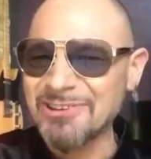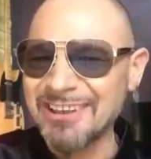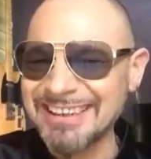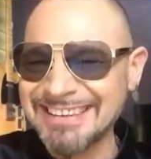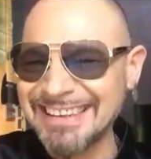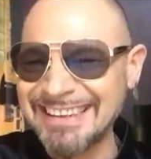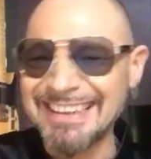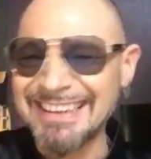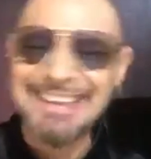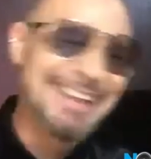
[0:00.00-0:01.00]
you trying to say?
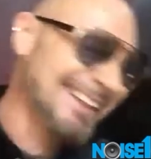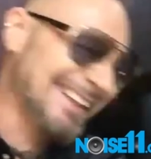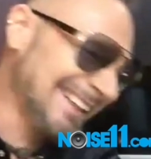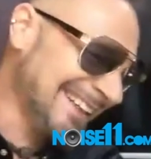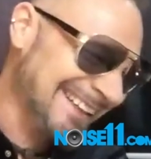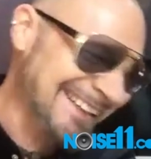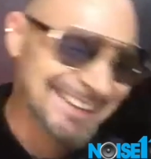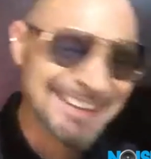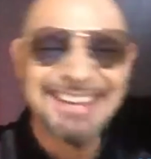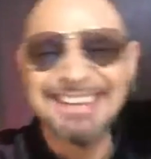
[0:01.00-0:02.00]

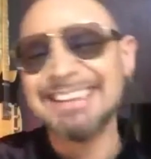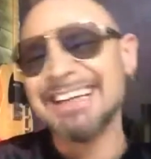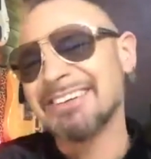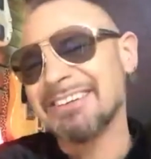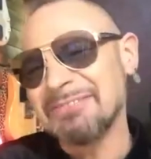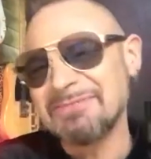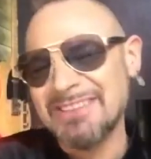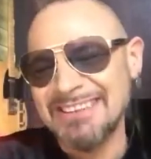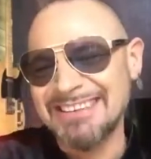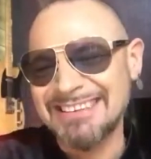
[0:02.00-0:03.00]
No,
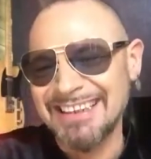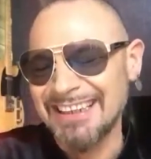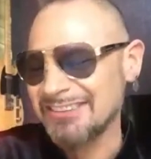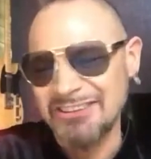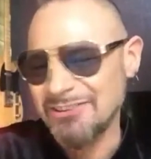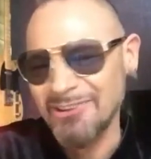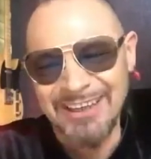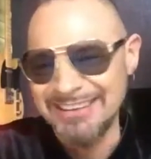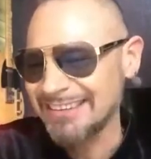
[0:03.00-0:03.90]
she's great.